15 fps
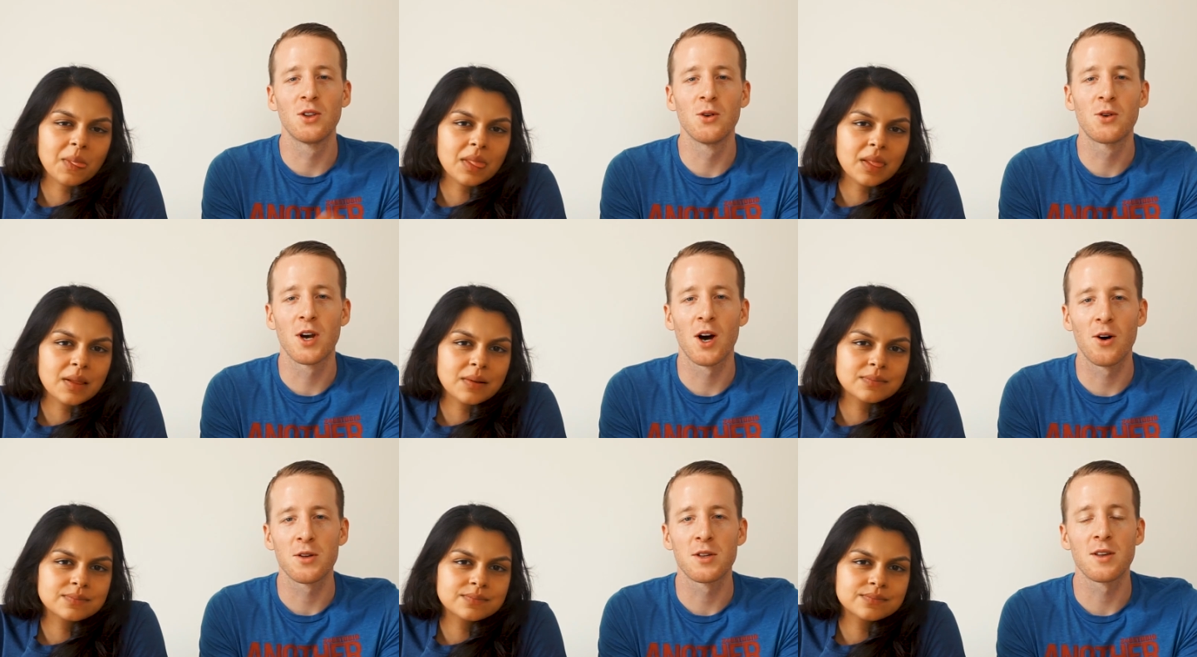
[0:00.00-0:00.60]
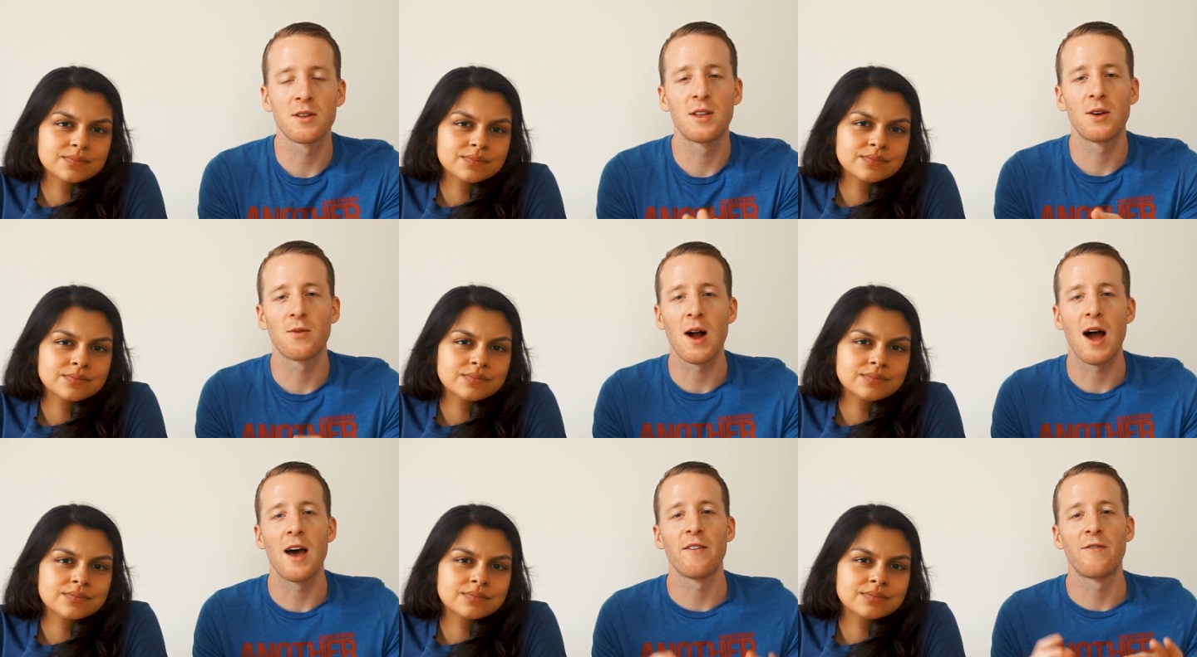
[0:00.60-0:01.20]
Speaker 1: glucose is
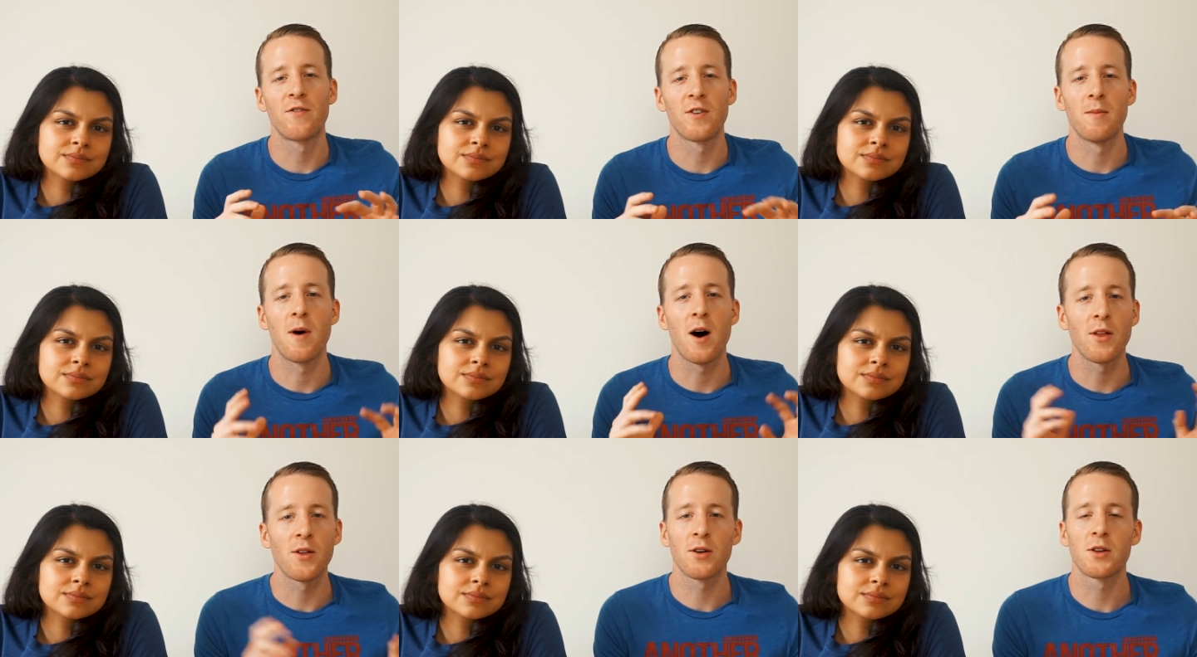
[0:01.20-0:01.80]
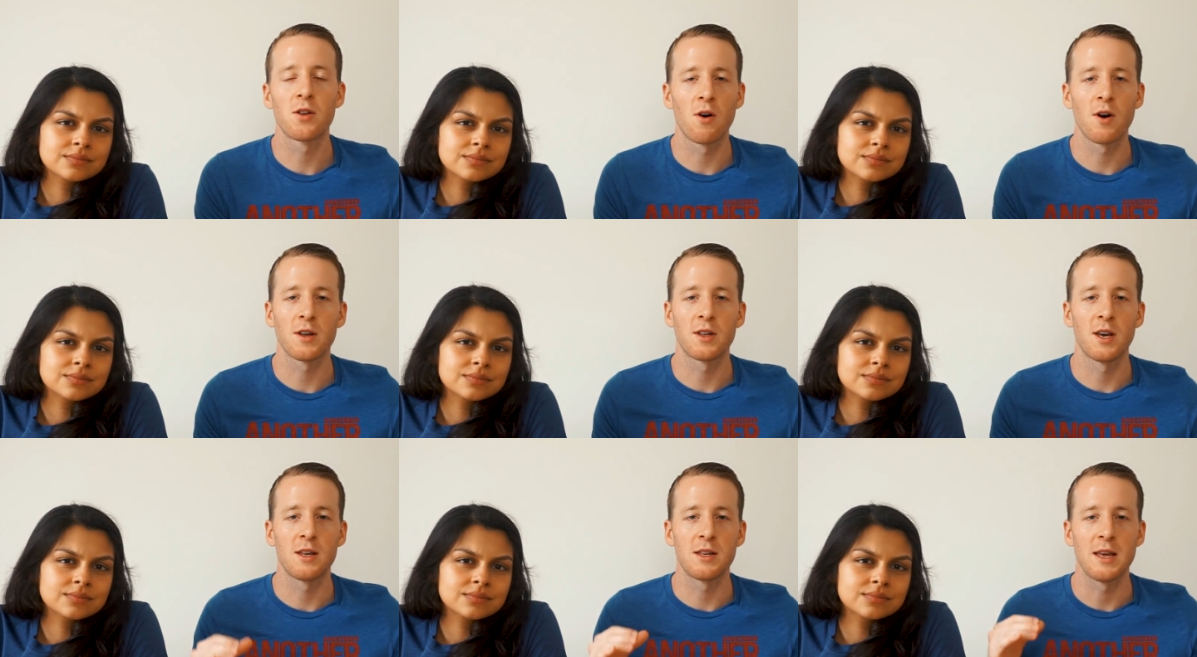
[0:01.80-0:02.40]
derived from other
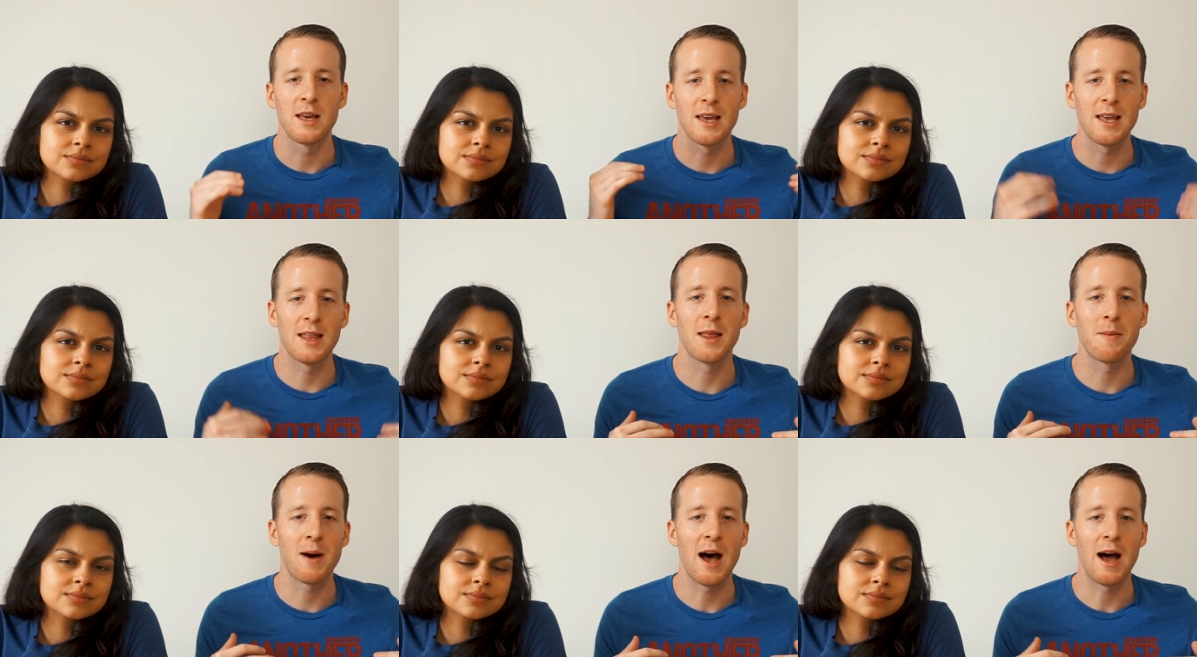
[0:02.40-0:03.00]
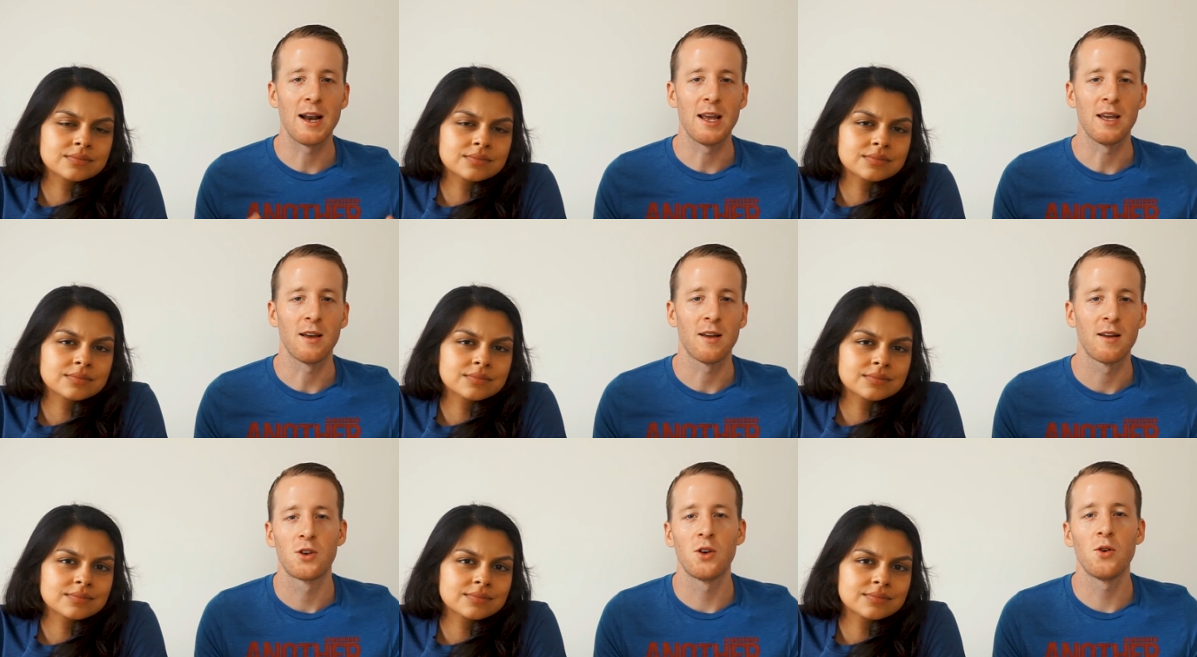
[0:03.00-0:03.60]
sources in the
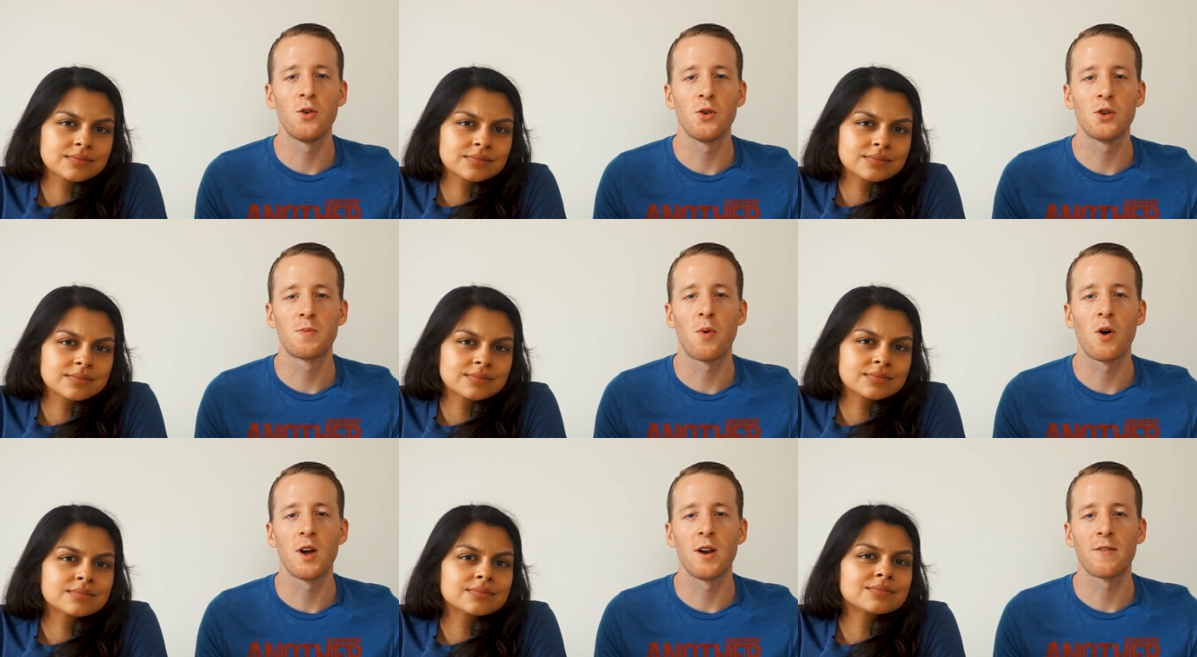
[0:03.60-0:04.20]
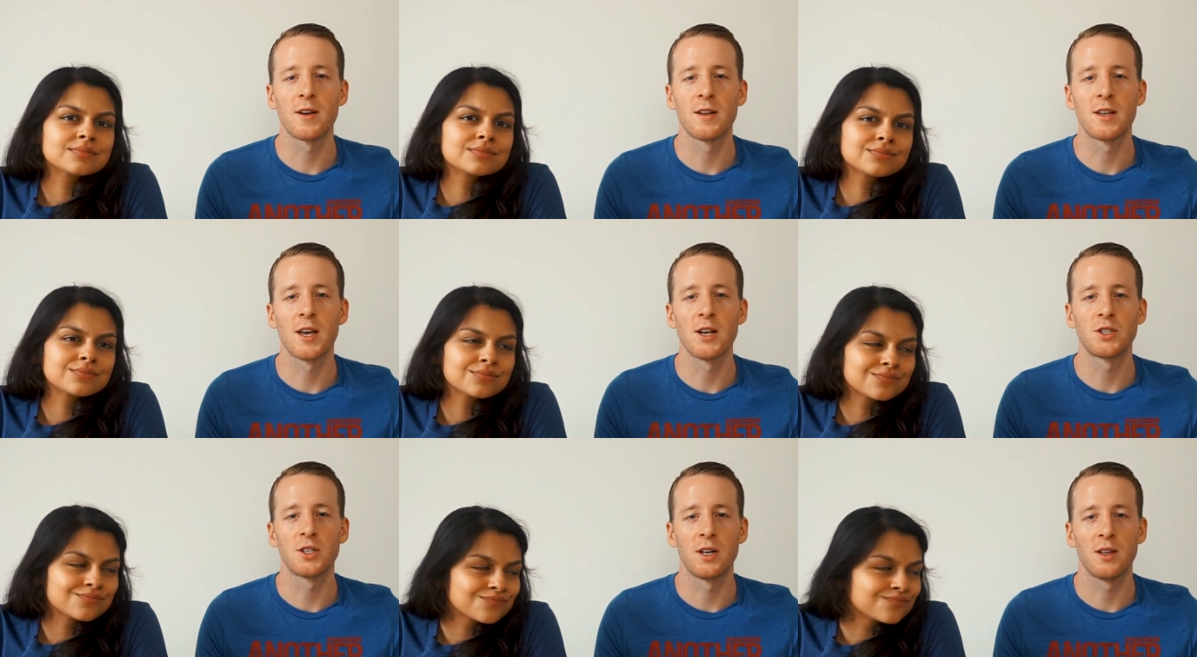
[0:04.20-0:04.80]
body. Huge point of
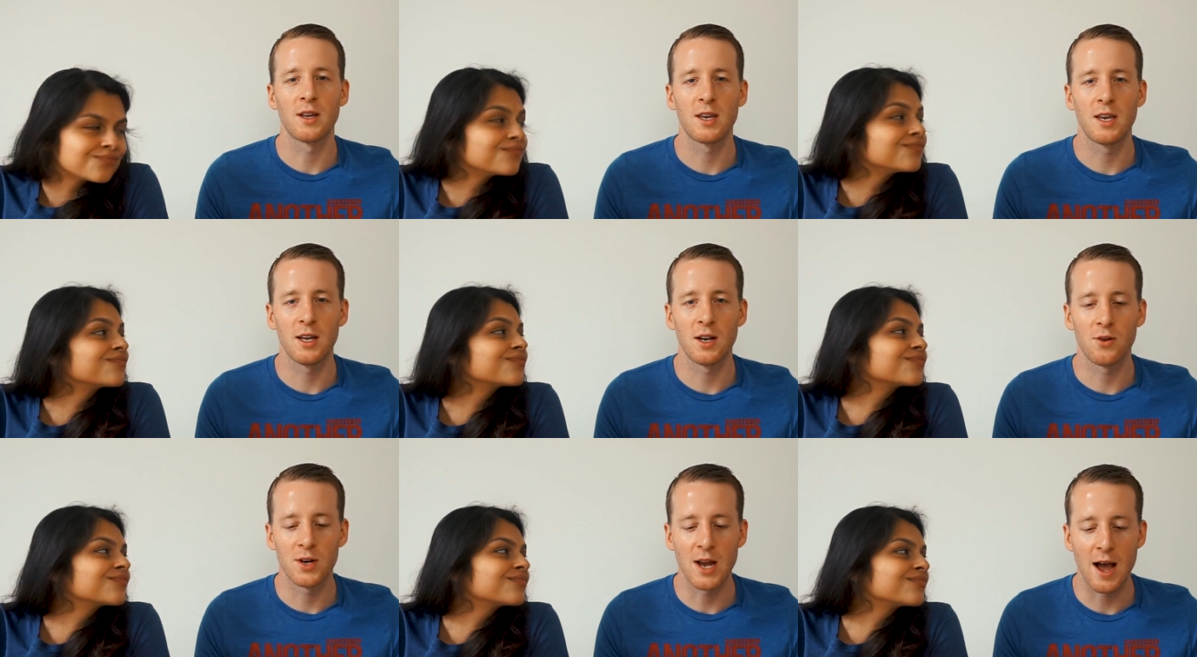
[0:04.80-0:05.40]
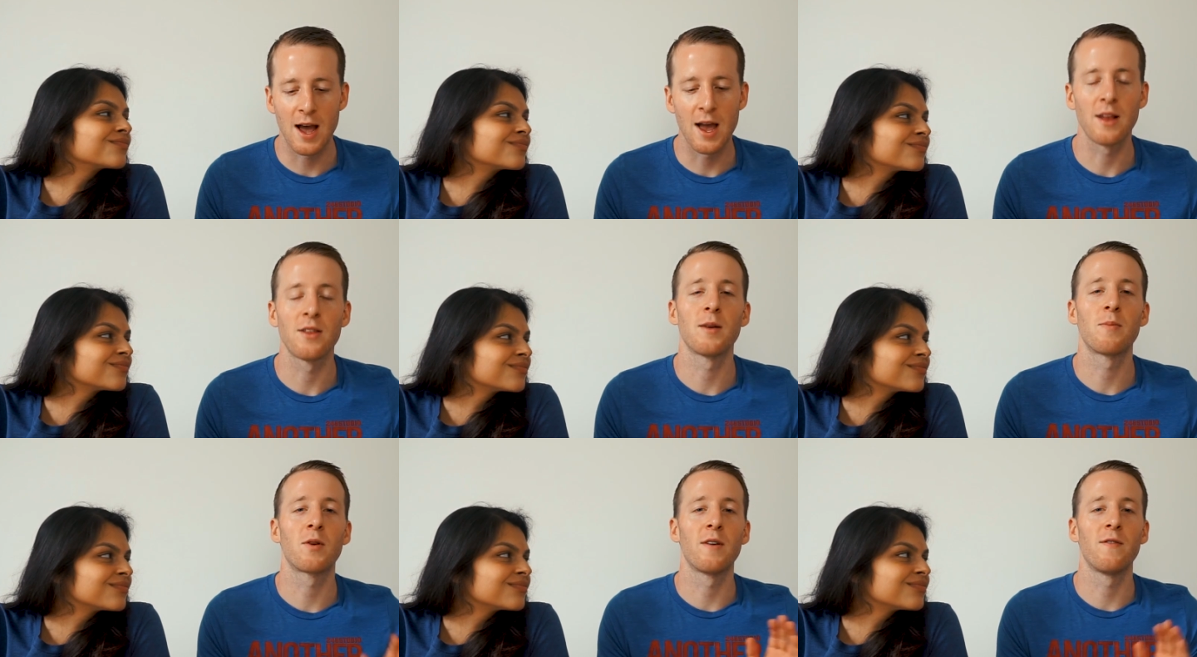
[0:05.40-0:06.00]
contention in the keto
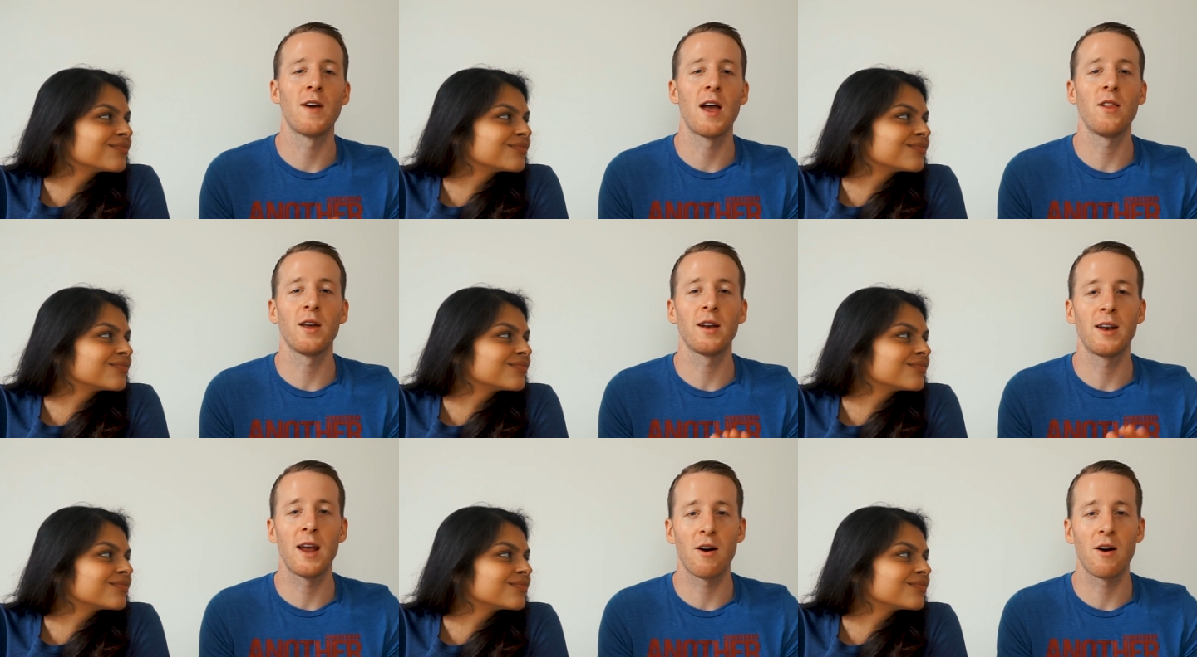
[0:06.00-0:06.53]
diet. The prevailing